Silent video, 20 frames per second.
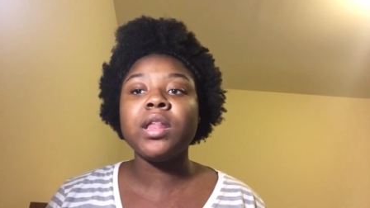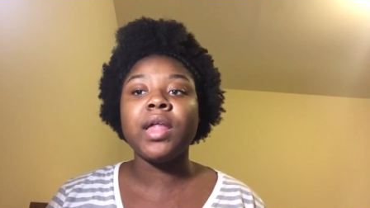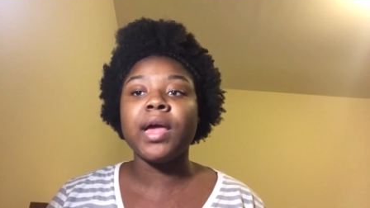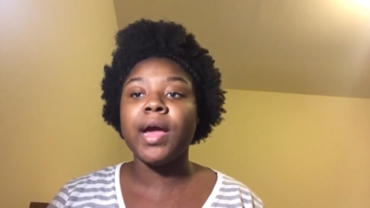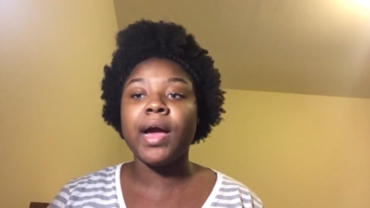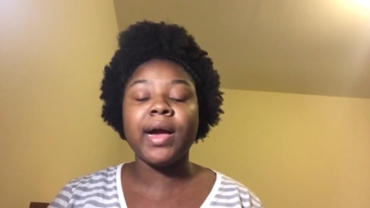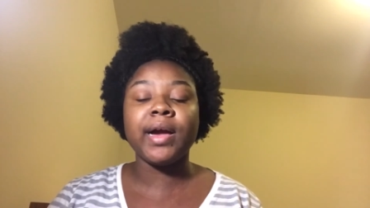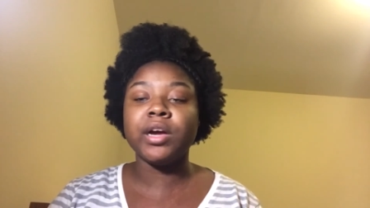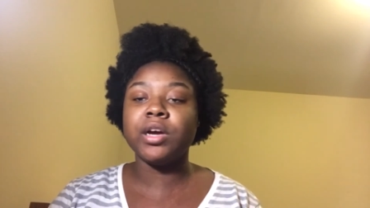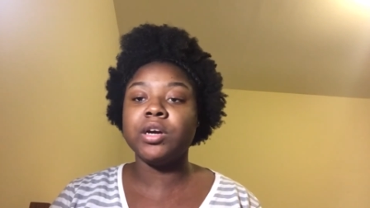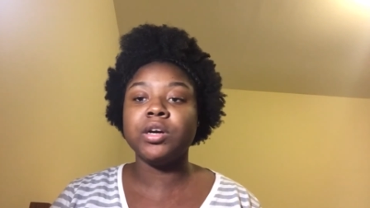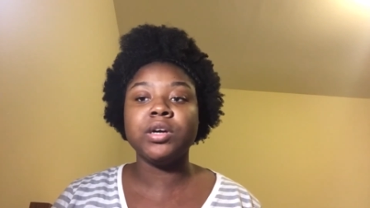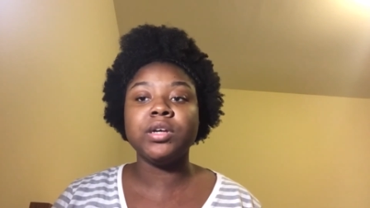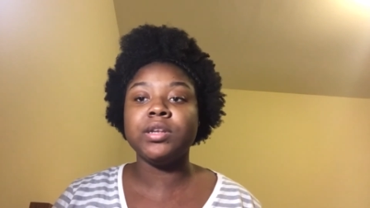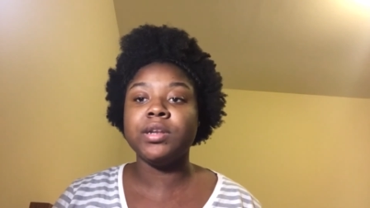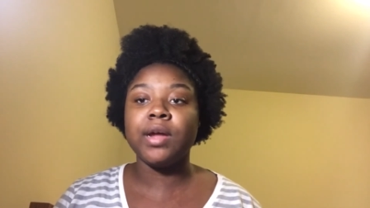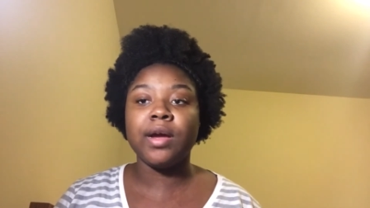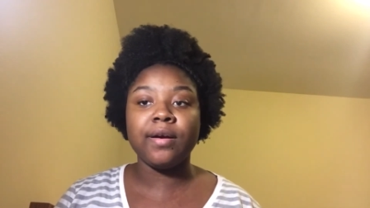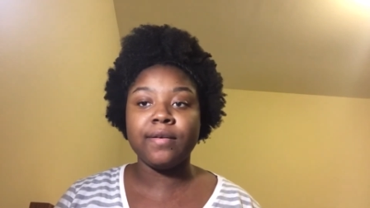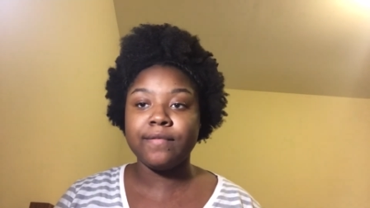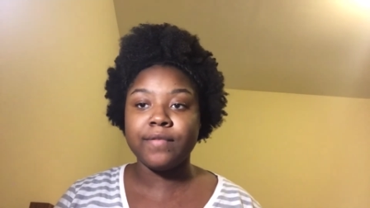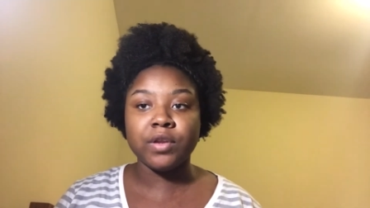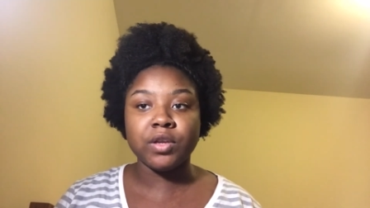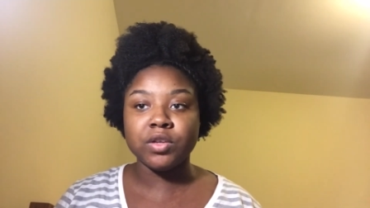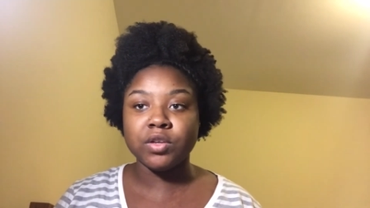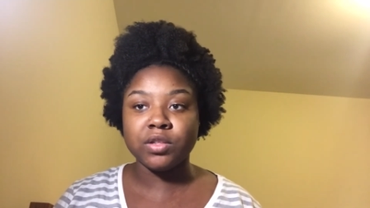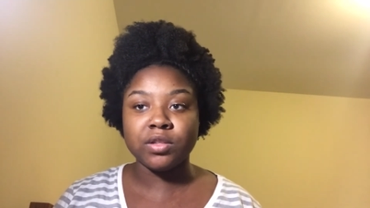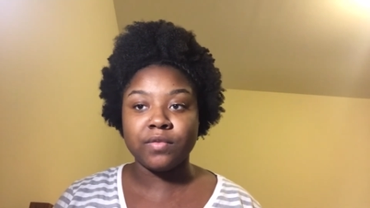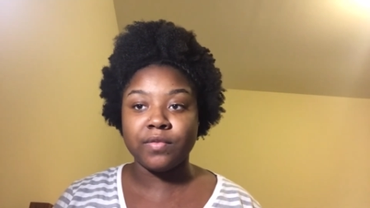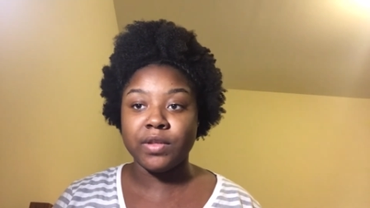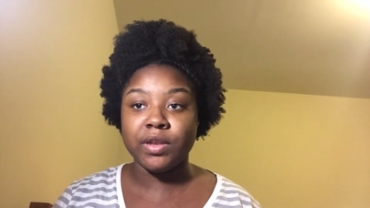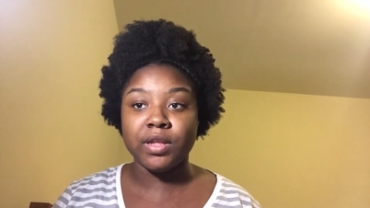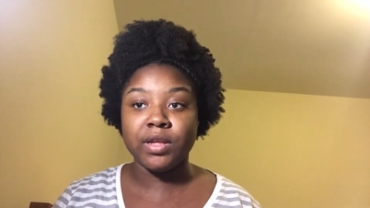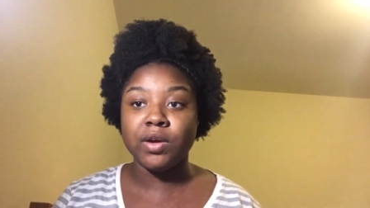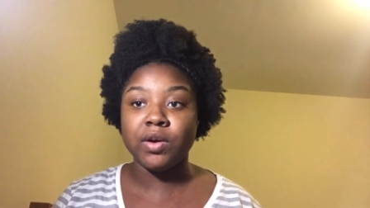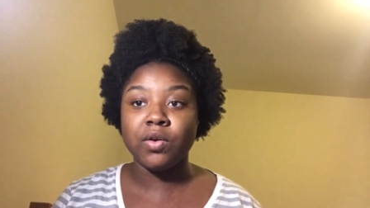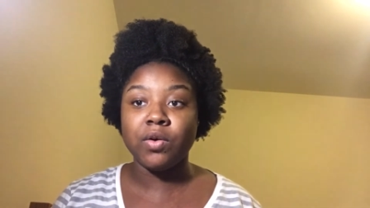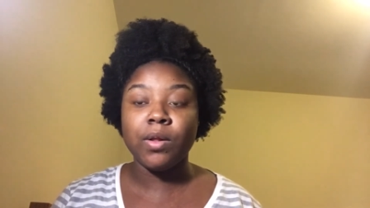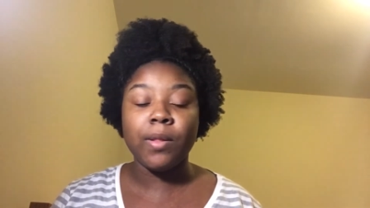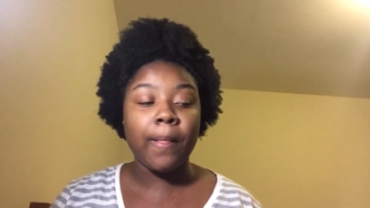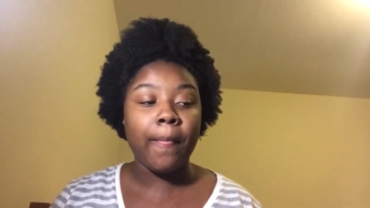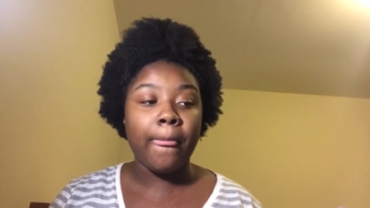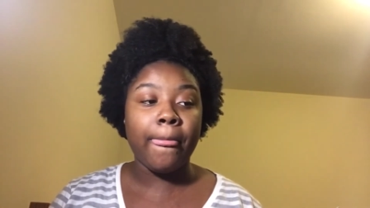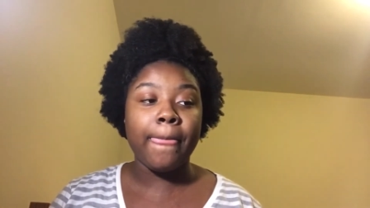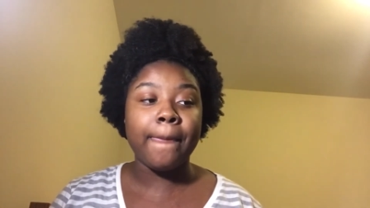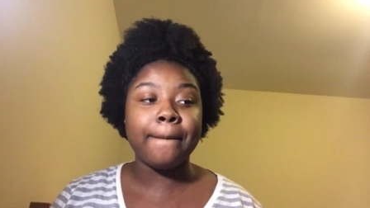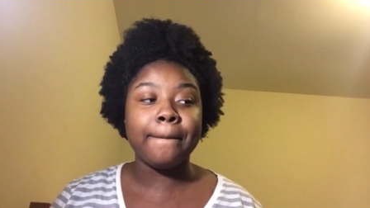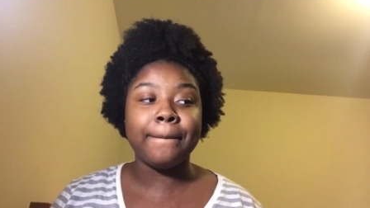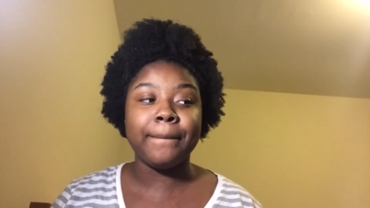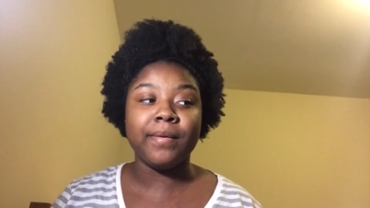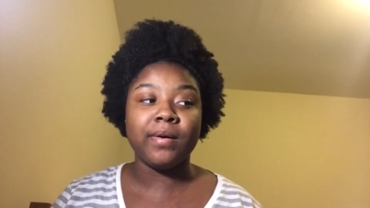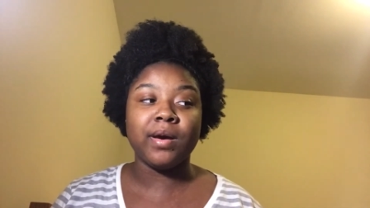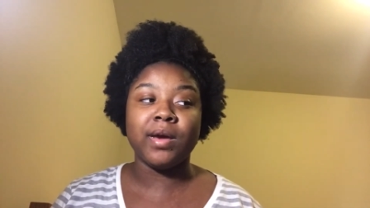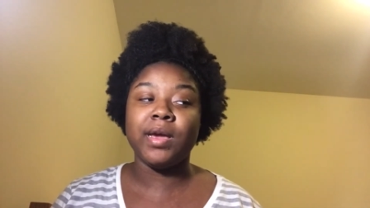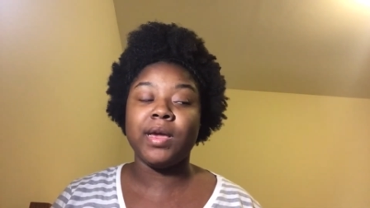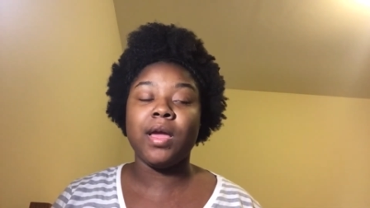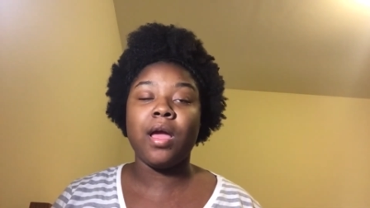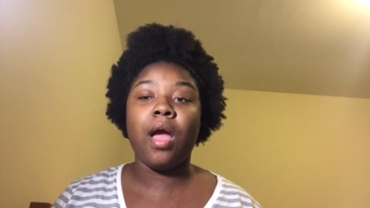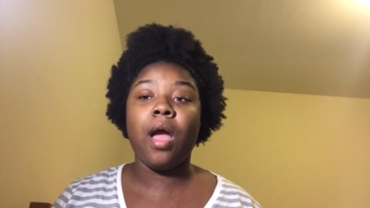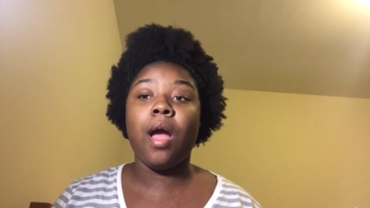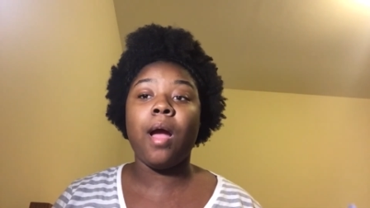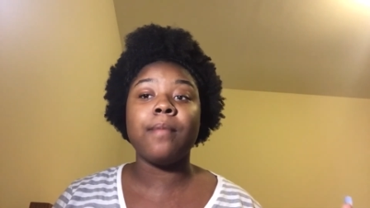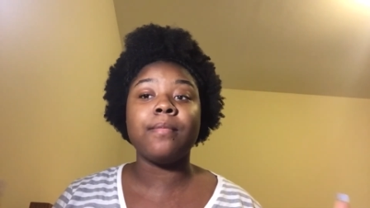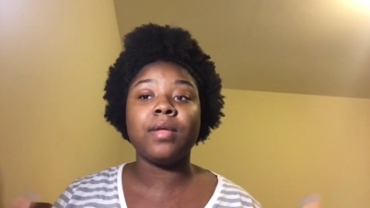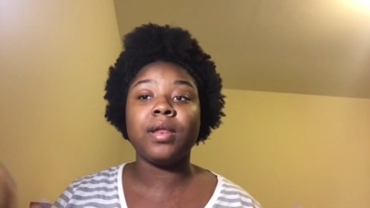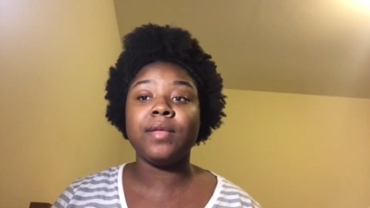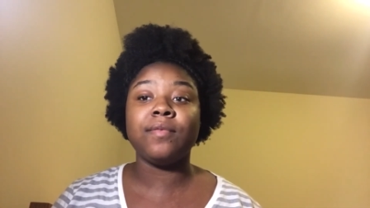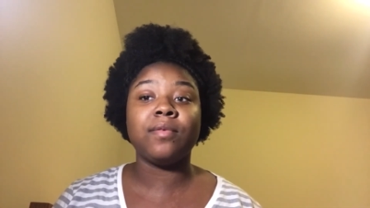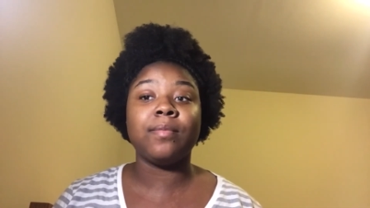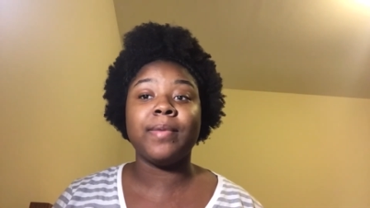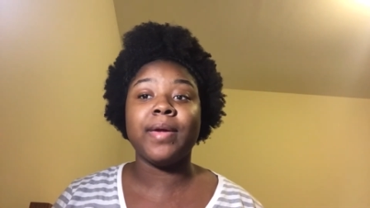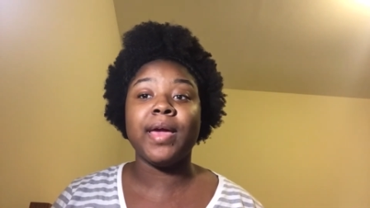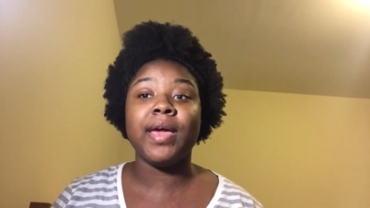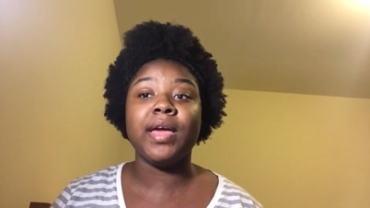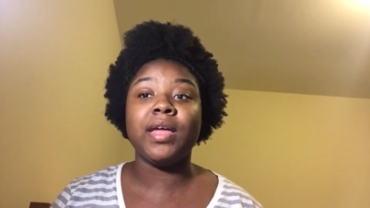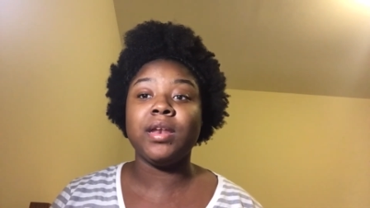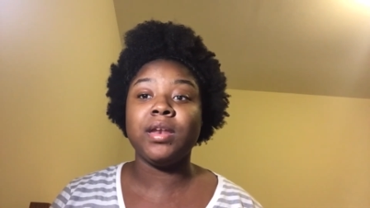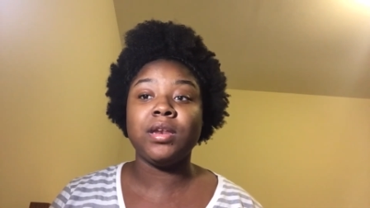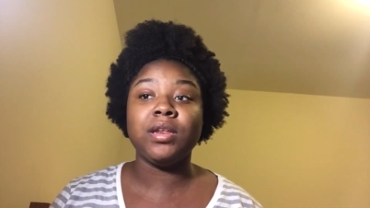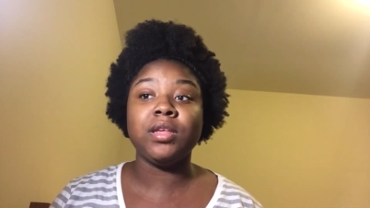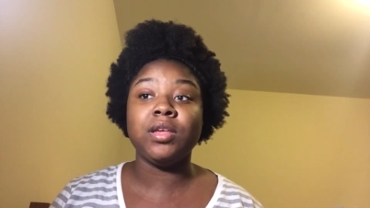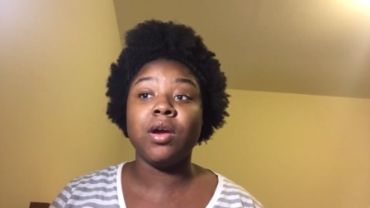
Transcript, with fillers: Like I could not finish the video, but I'm not even mad.